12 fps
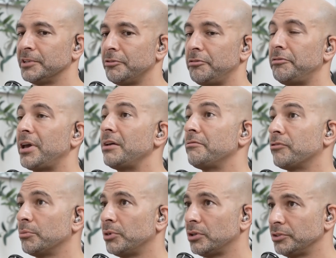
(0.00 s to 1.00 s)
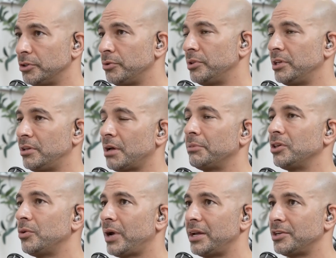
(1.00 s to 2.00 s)
favorable to the
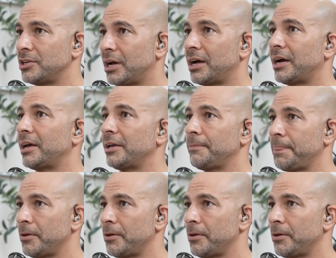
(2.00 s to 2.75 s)
WHI,